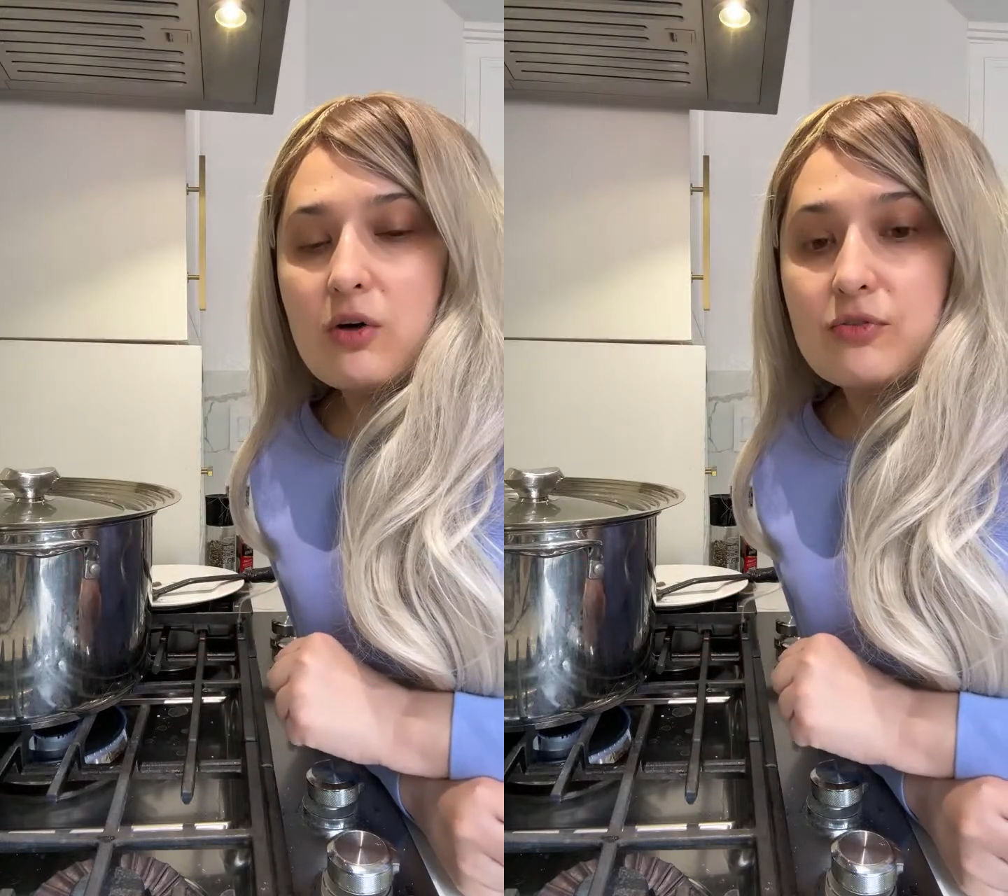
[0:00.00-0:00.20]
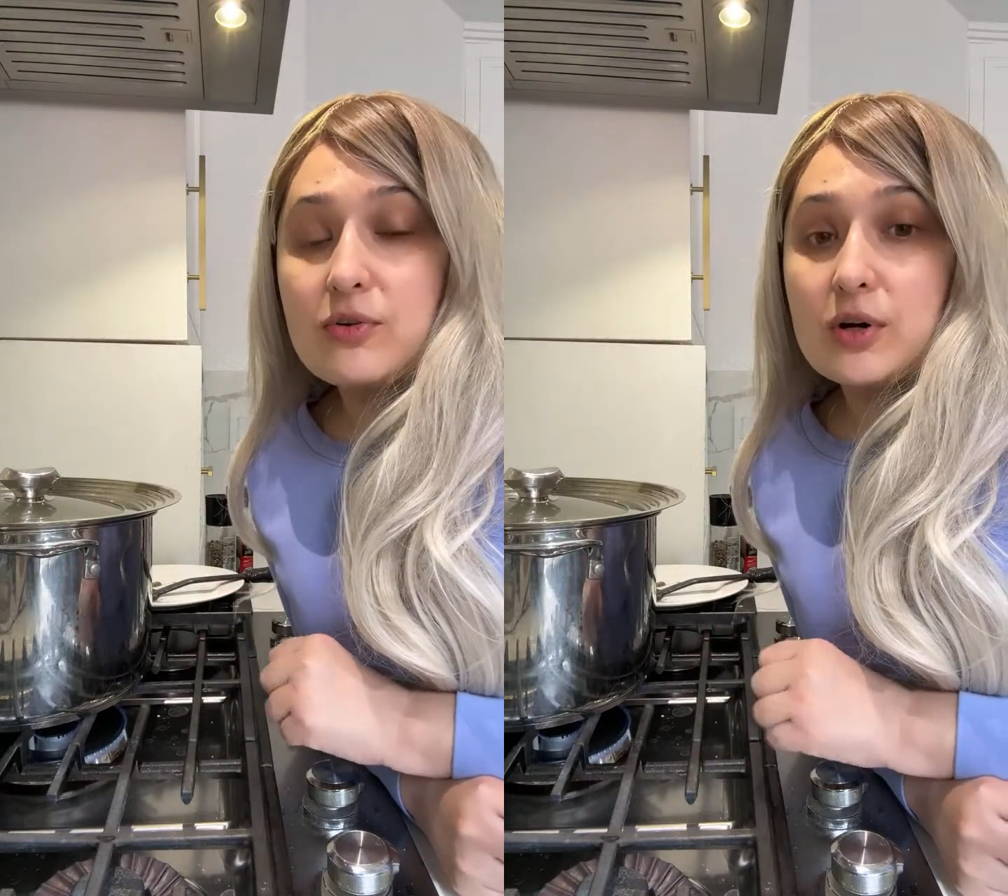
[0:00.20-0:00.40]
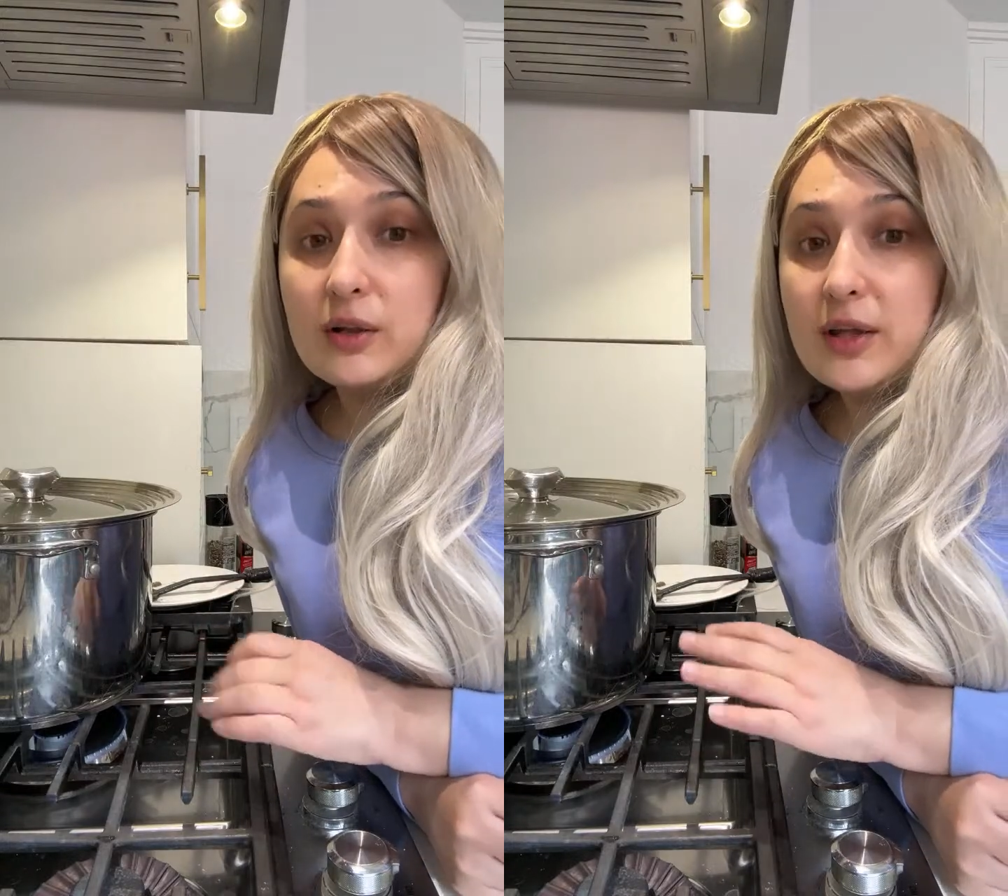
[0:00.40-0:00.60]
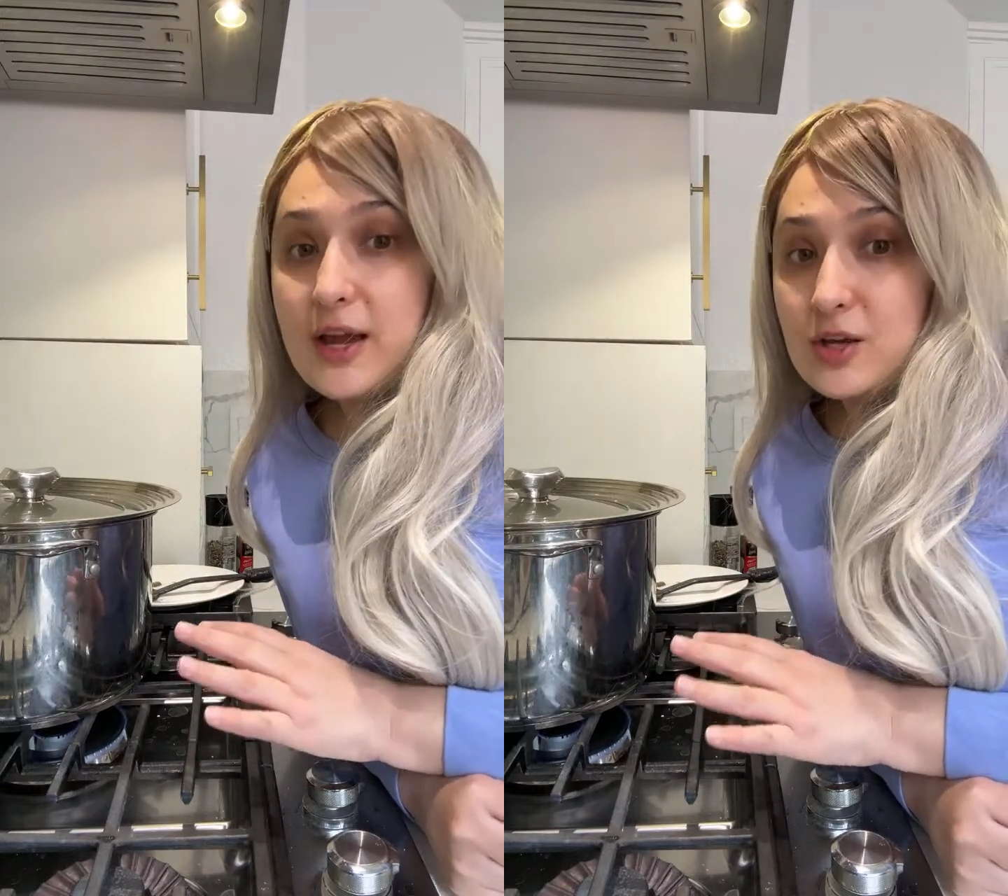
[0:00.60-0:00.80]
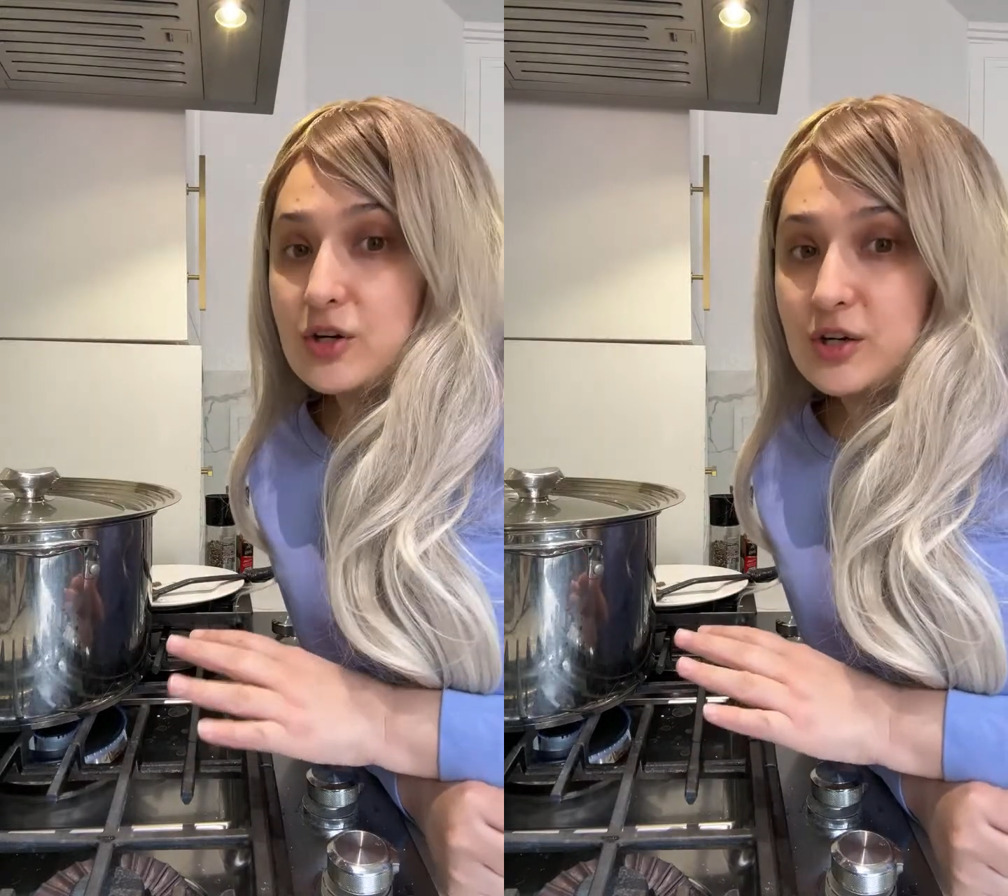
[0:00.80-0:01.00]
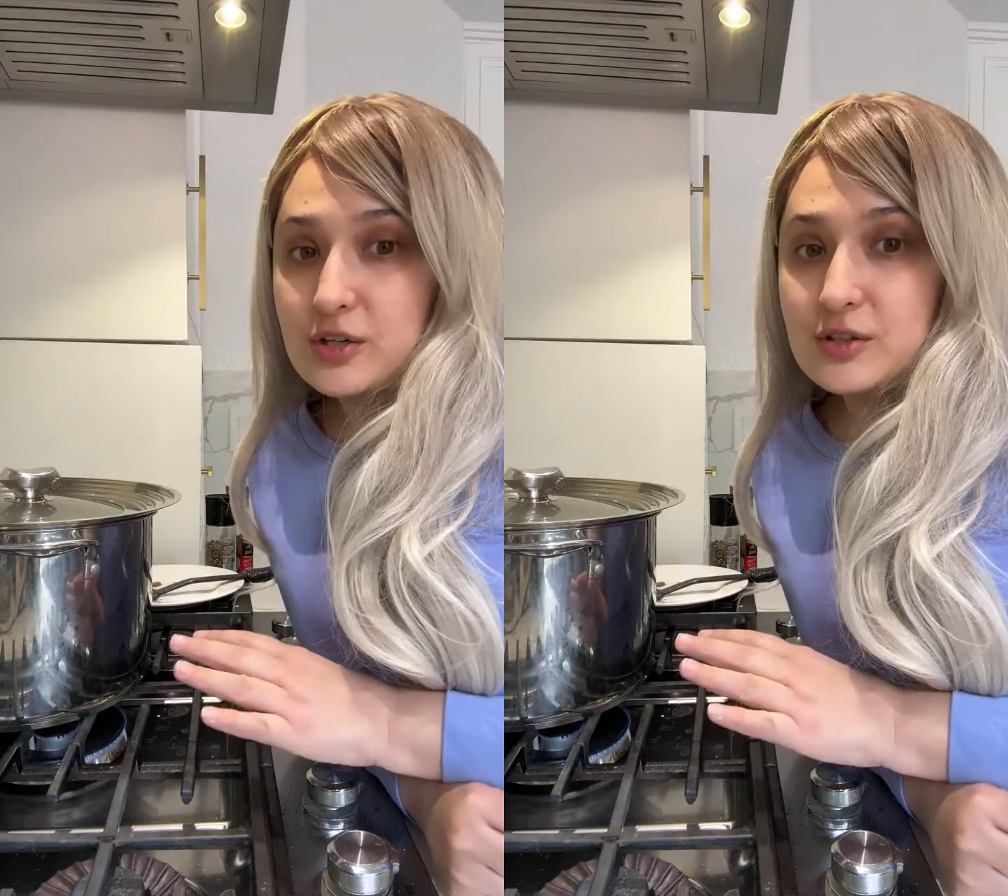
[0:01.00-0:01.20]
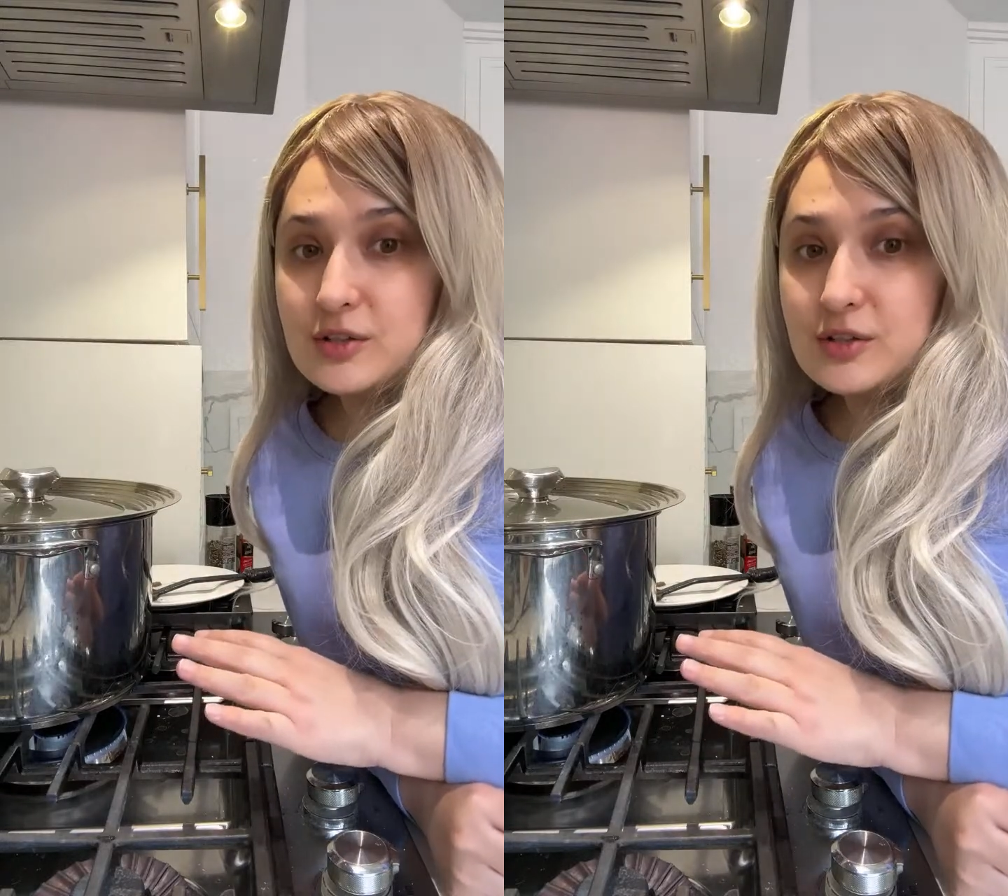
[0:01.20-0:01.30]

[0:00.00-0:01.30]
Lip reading: for later.